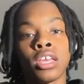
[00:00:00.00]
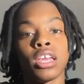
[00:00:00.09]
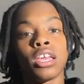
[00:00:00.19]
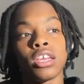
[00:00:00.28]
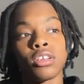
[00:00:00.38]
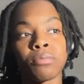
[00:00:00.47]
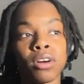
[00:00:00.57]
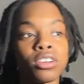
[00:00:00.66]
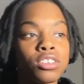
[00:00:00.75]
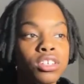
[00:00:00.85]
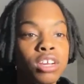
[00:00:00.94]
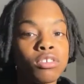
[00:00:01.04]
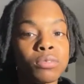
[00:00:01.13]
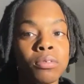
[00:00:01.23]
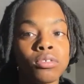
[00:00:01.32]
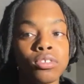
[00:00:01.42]
And your partner is never
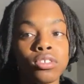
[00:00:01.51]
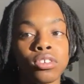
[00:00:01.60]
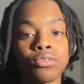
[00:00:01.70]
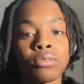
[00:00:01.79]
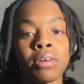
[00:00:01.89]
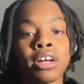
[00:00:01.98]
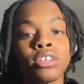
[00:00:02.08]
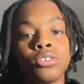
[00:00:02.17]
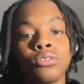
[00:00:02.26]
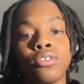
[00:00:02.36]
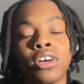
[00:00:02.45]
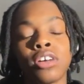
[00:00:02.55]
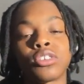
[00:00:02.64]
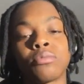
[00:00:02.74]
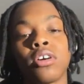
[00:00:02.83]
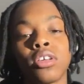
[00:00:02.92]
supposed to remind you of how
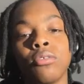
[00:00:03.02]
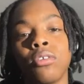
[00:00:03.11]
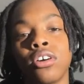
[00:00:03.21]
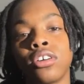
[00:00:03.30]
small you are.